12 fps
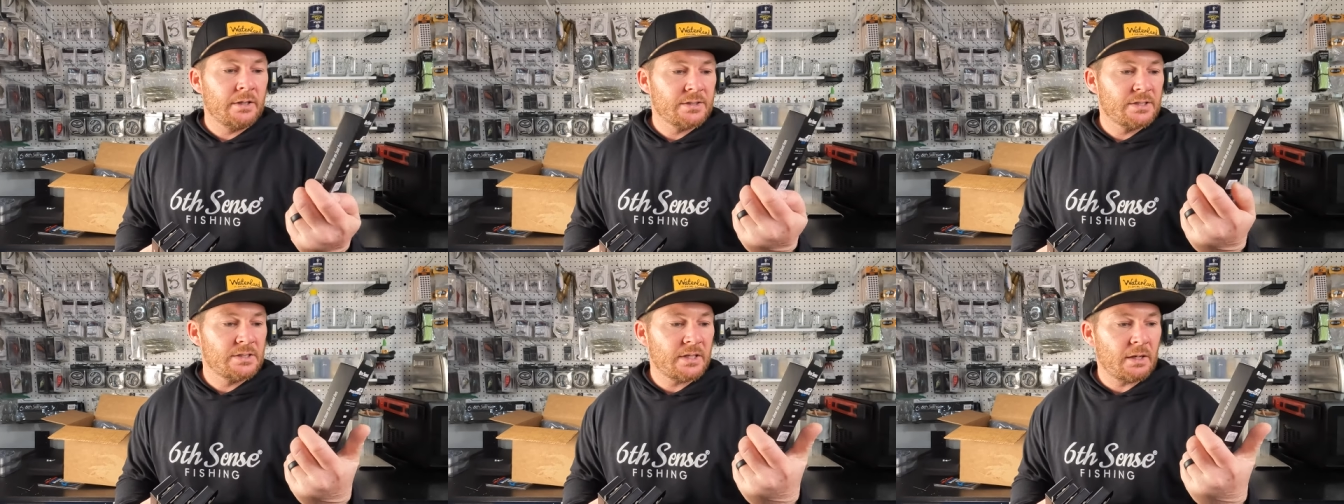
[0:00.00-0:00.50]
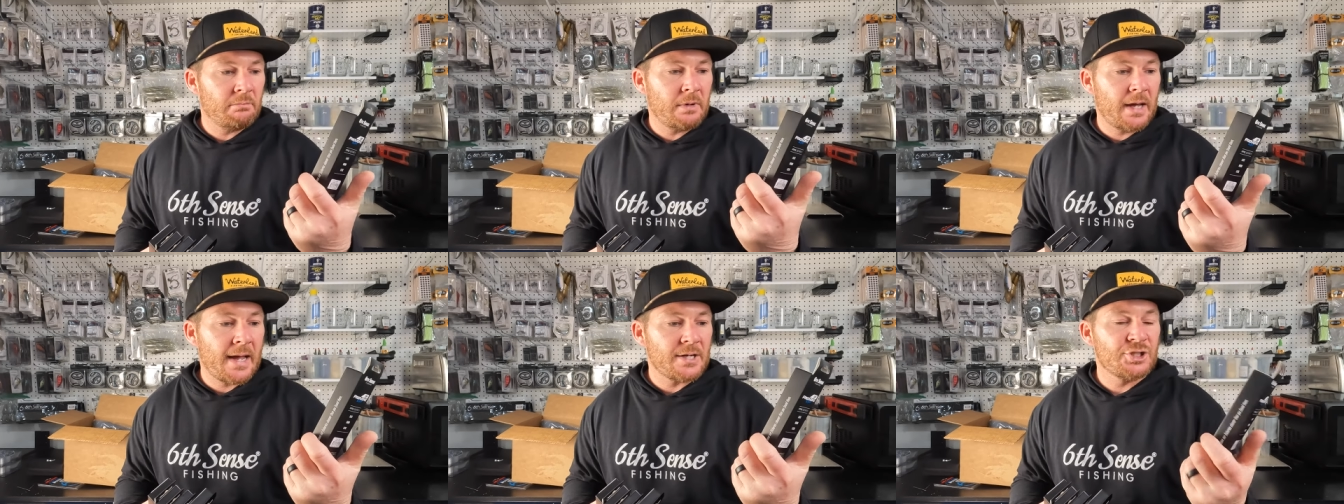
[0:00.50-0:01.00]
This is like a
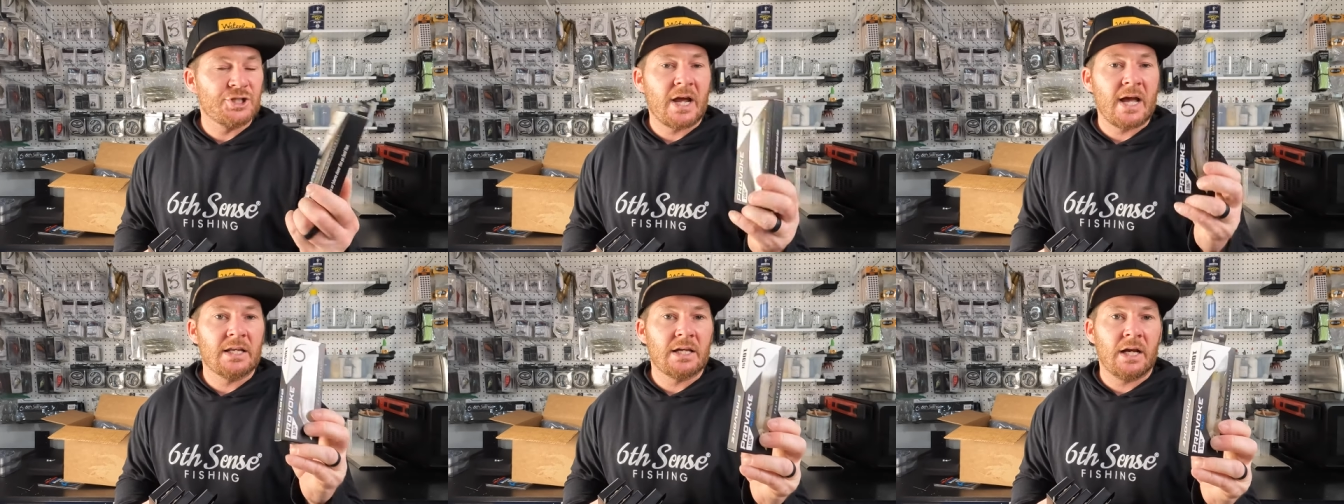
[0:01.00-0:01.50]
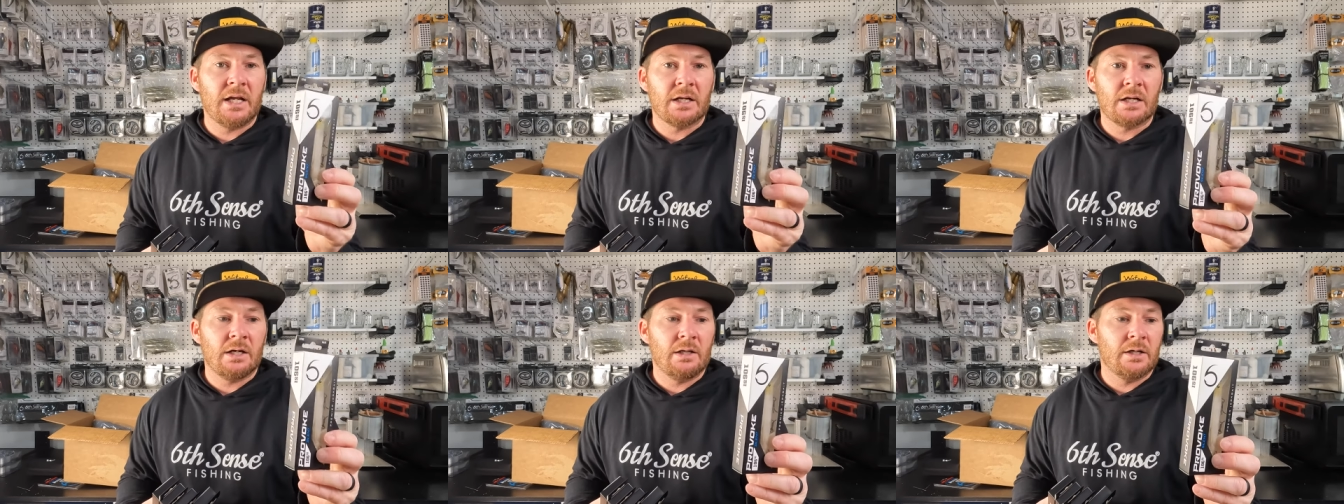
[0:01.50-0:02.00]
matte shad kind
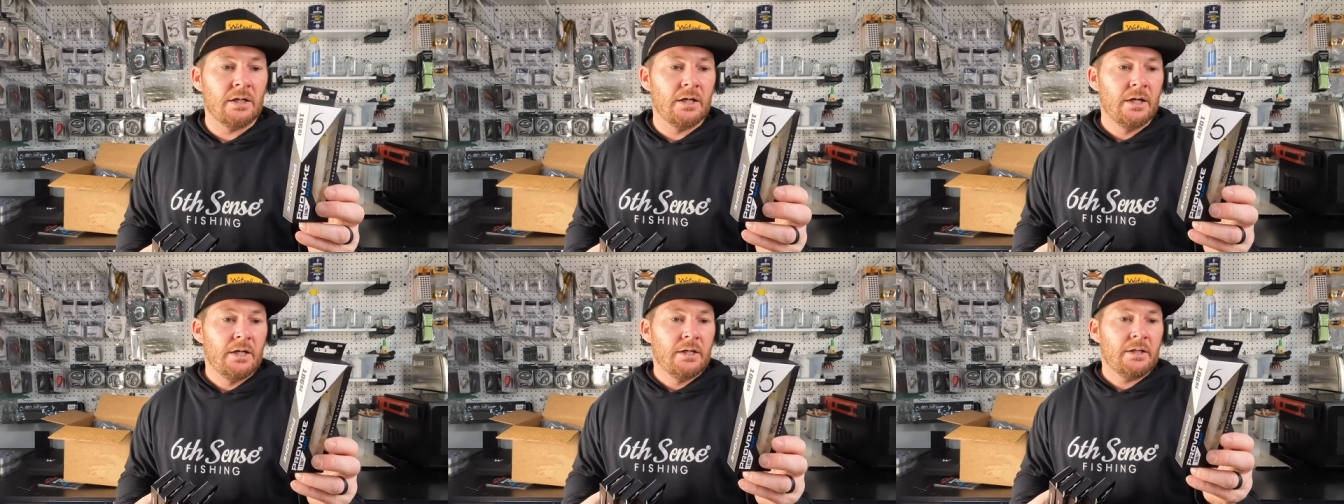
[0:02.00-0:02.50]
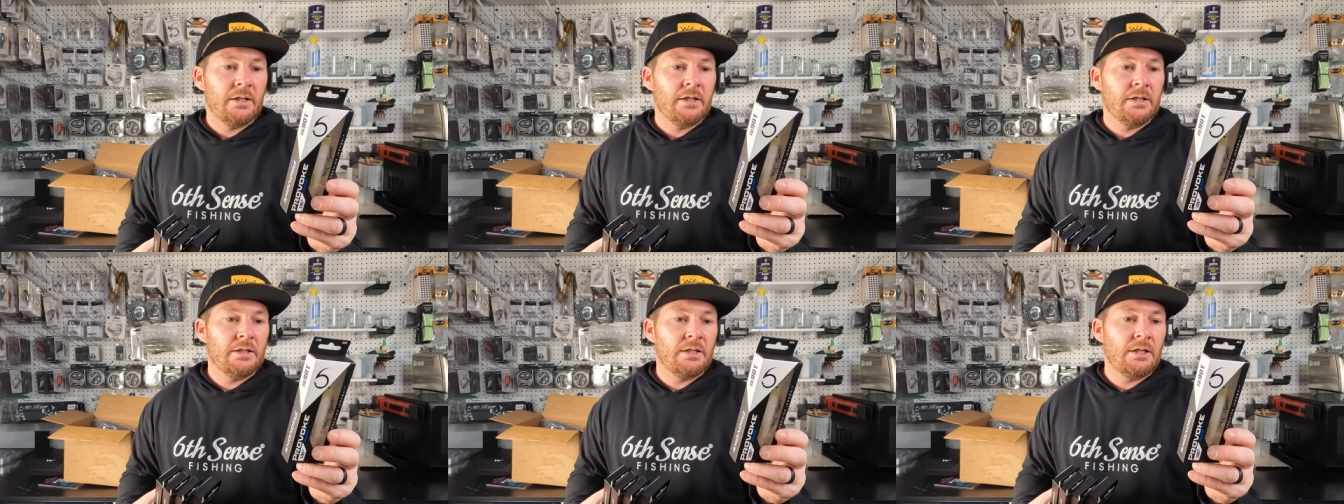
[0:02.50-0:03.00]
of color
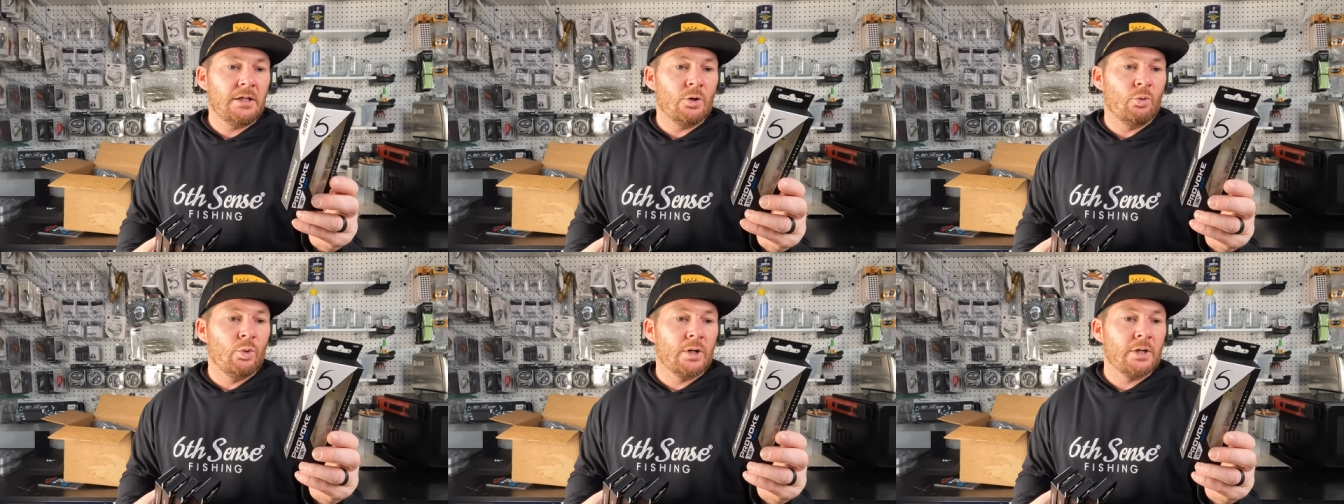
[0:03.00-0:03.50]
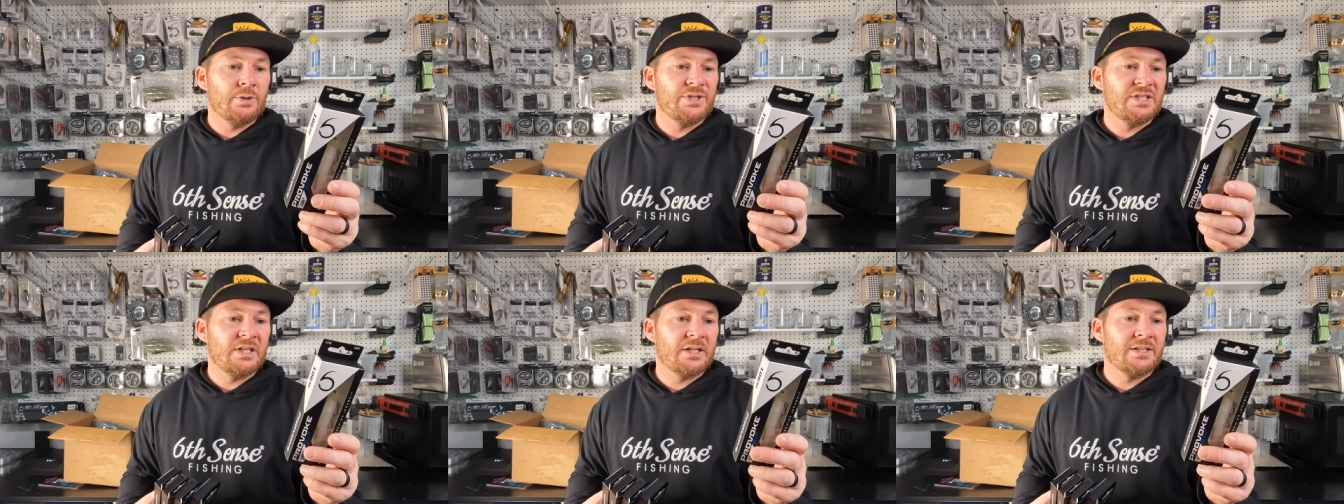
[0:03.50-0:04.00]
in the
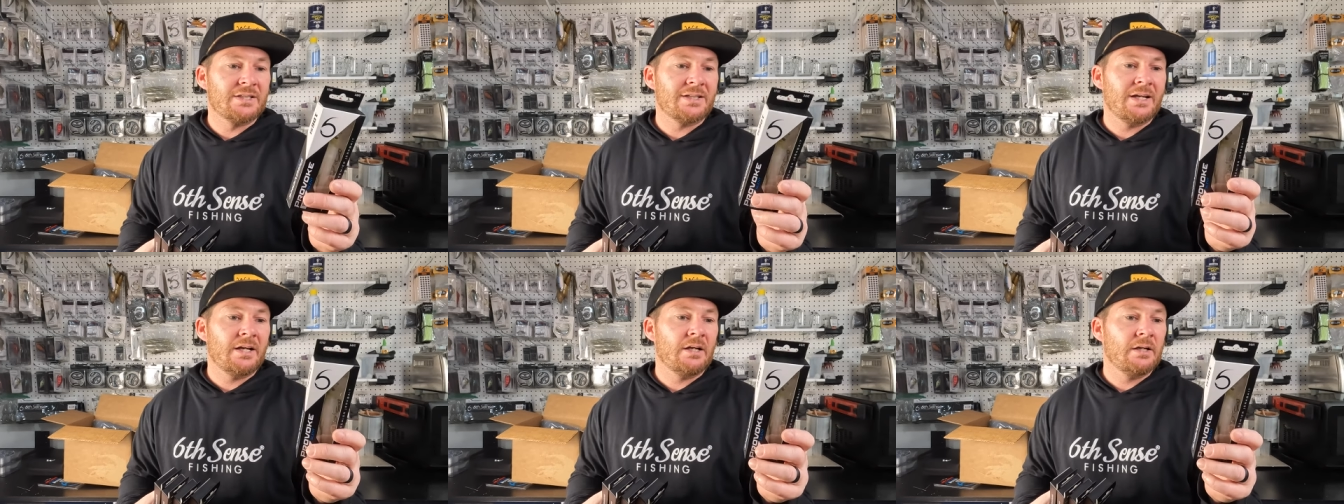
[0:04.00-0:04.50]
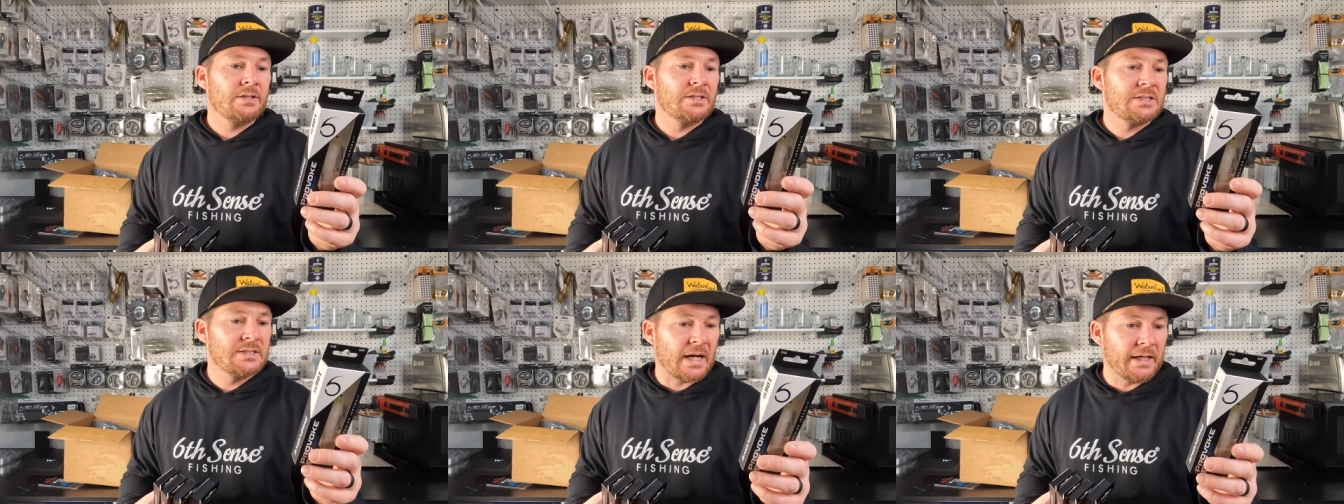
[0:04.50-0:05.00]
106
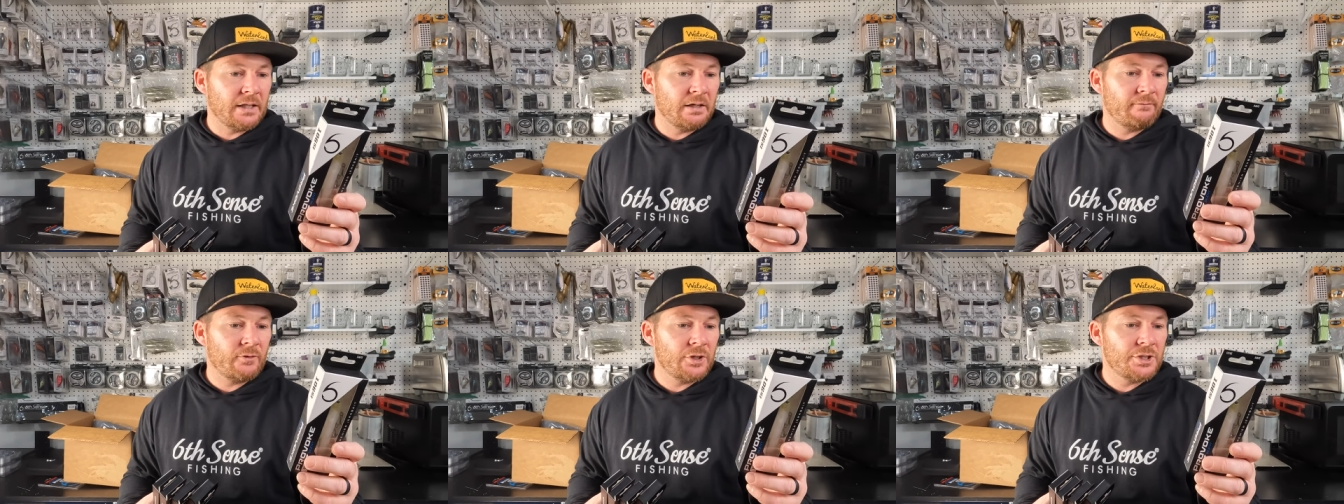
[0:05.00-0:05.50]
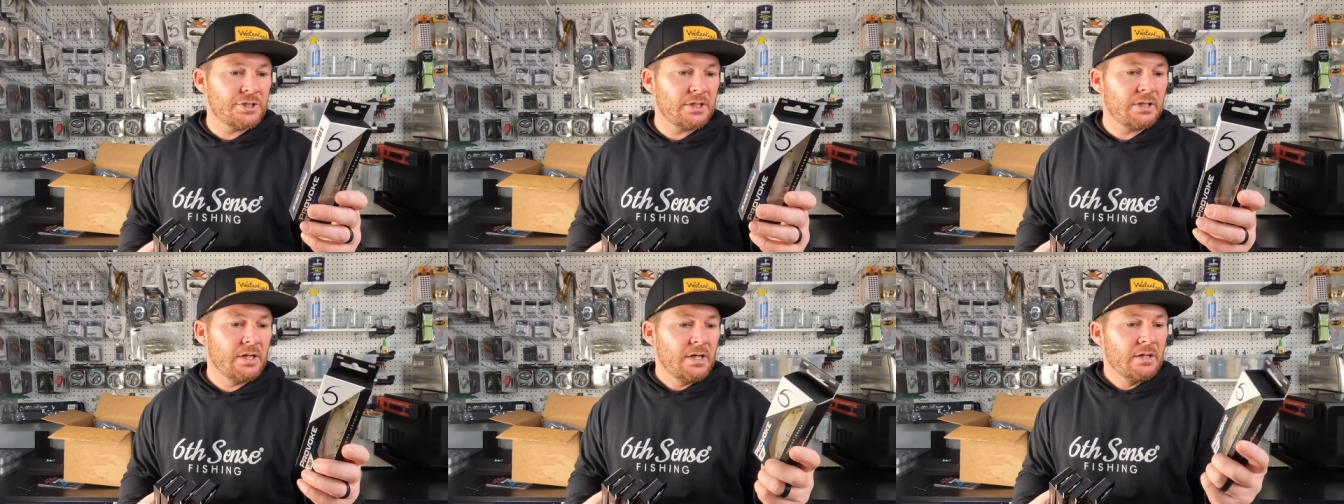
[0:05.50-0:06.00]
silent
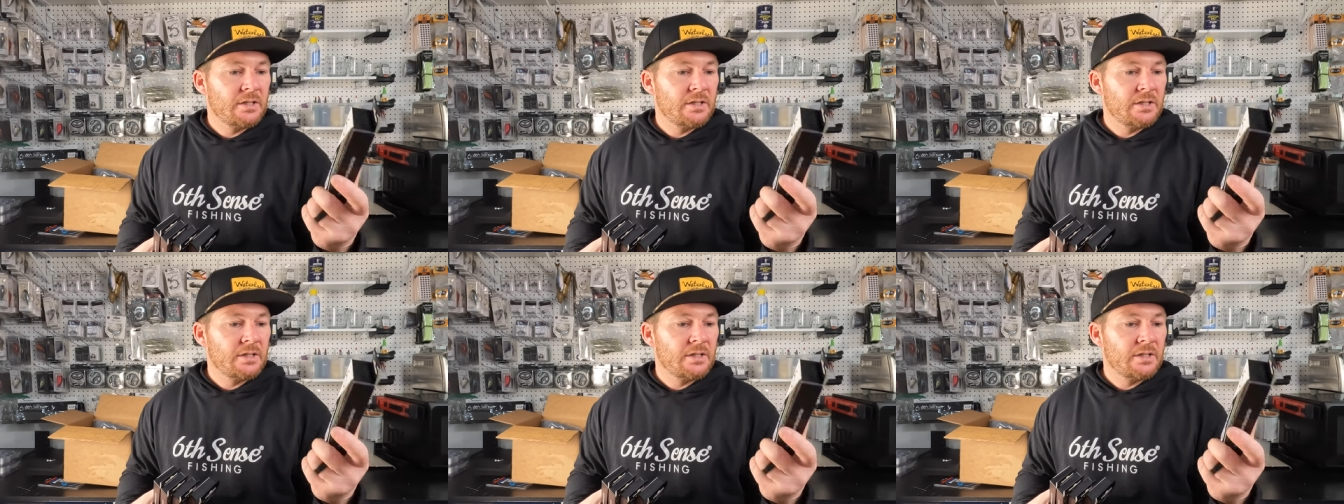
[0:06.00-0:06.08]
version.